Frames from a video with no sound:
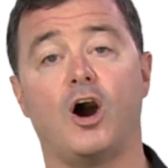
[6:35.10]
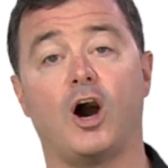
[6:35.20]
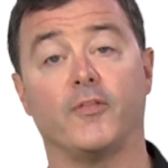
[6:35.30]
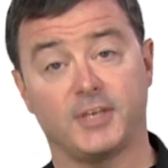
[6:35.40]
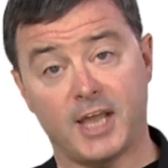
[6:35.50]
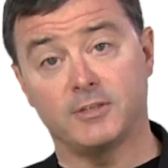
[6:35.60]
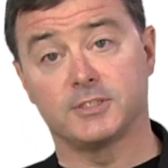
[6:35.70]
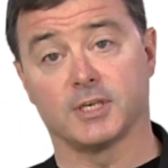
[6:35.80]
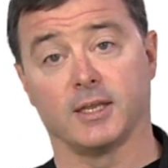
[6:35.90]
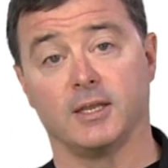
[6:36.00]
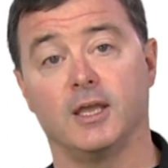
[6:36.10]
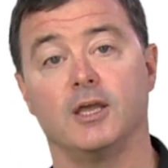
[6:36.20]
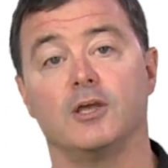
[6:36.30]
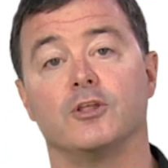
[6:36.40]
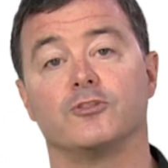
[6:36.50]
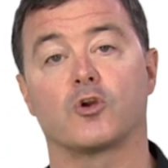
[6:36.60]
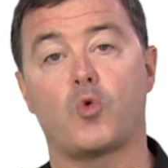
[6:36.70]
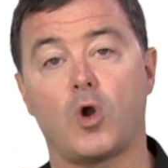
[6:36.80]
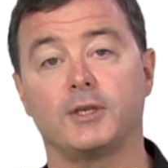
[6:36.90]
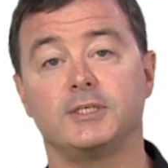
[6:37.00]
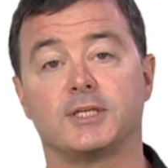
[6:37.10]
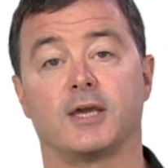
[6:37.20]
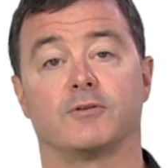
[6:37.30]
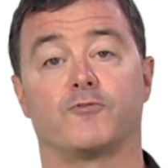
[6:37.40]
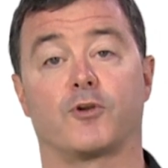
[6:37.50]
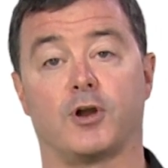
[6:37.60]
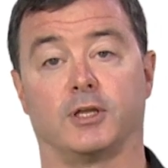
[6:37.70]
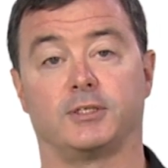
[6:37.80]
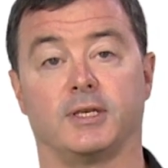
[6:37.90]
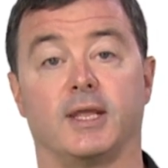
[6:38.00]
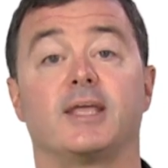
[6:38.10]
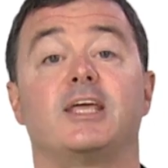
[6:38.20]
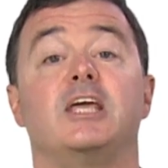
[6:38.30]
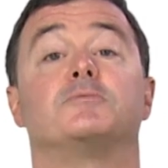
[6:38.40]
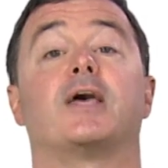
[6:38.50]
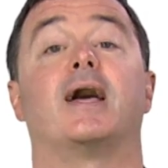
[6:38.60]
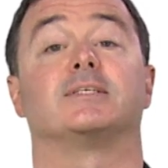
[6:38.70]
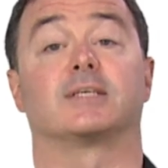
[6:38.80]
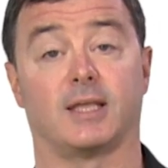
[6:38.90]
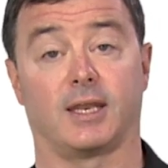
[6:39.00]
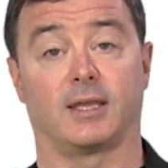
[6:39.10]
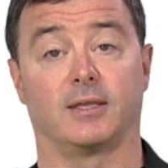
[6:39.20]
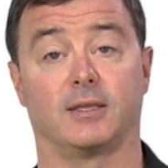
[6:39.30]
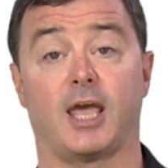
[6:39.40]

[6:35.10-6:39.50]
On the downside, the quality standard for content keeps escalating,